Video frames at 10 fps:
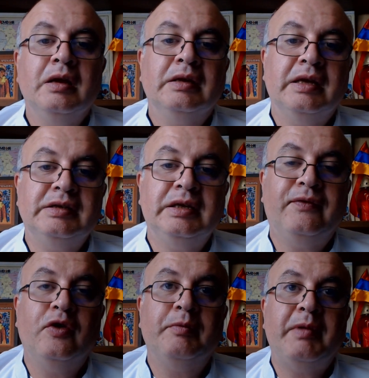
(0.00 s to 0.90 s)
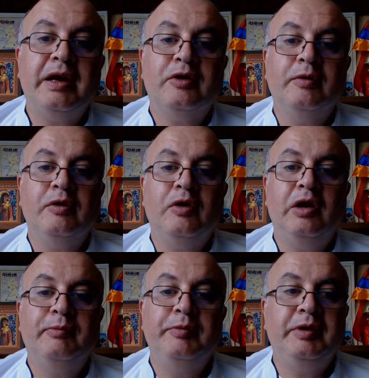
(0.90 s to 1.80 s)
testing for
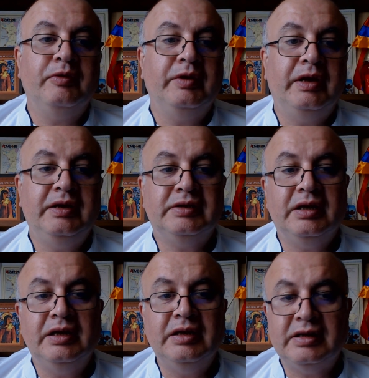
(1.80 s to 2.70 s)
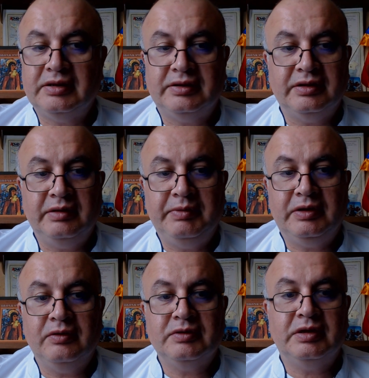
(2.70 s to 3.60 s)
microalbuminuria is unnecessary
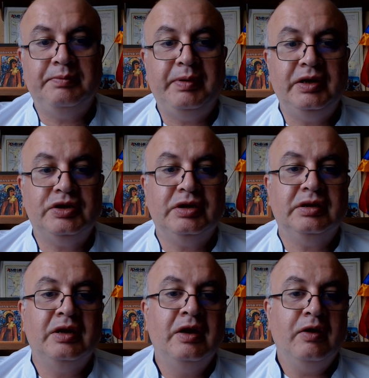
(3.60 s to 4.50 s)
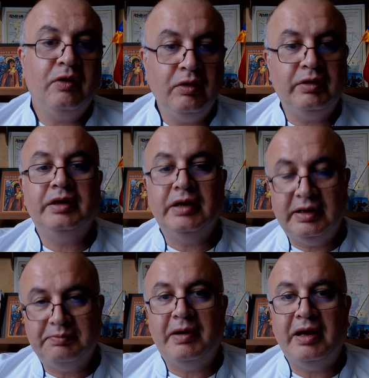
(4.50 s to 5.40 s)
because the patient already
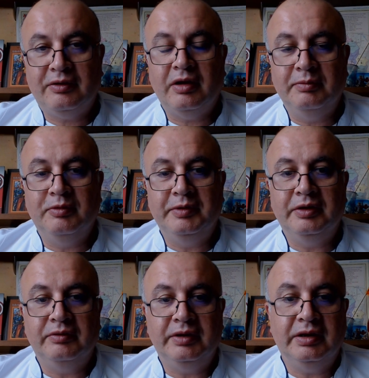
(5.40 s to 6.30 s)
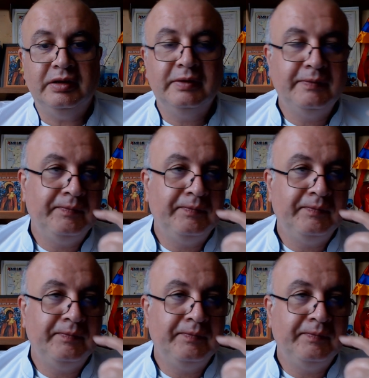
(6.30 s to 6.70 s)
has microalbuminuria,